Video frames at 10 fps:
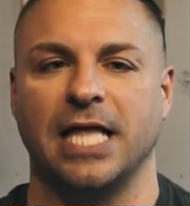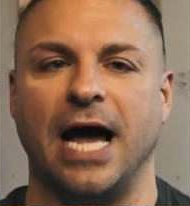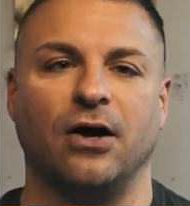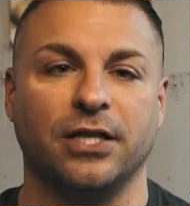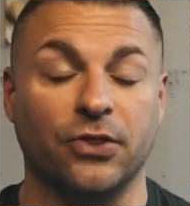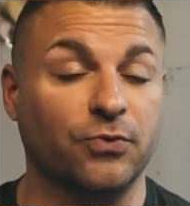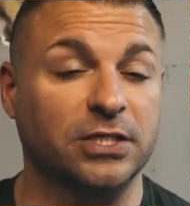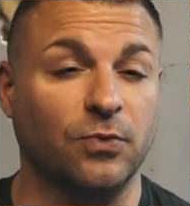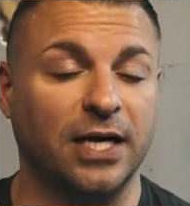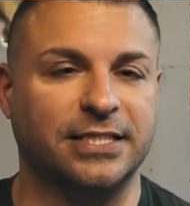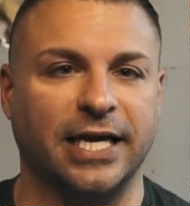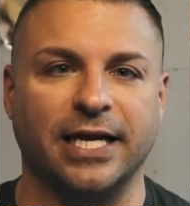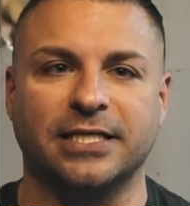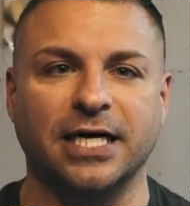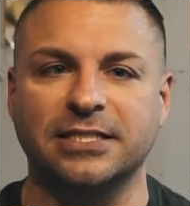Now, another reason why I take
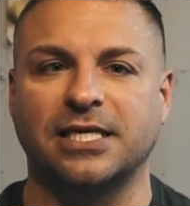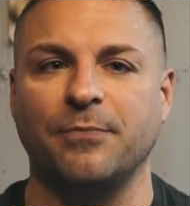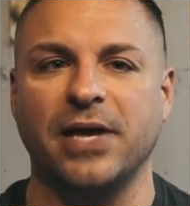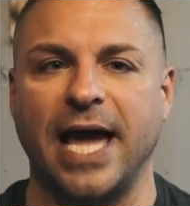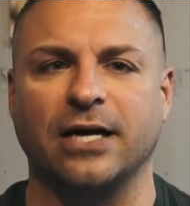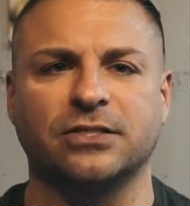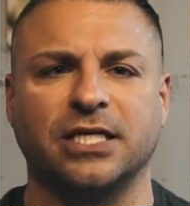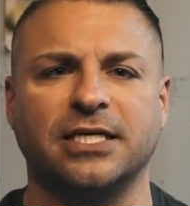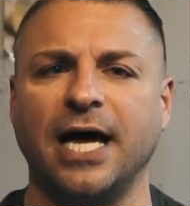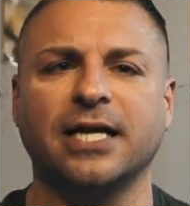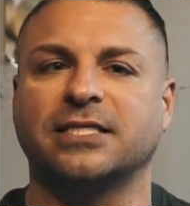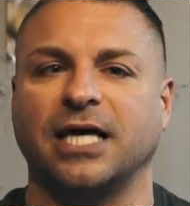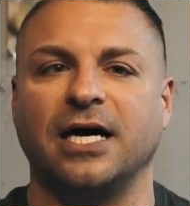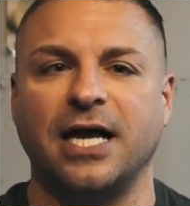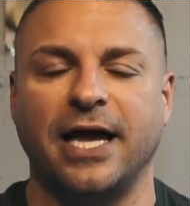it, it does give me energy, not a
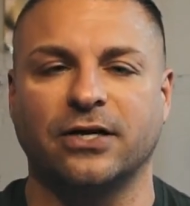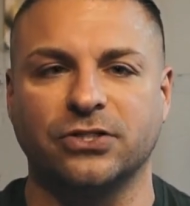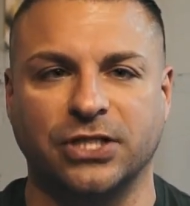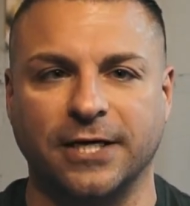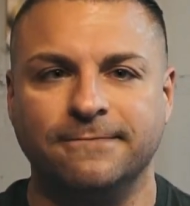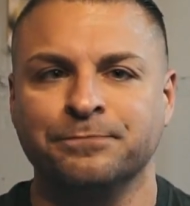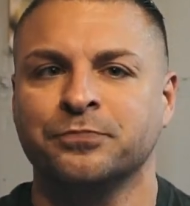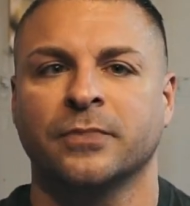ton of energy,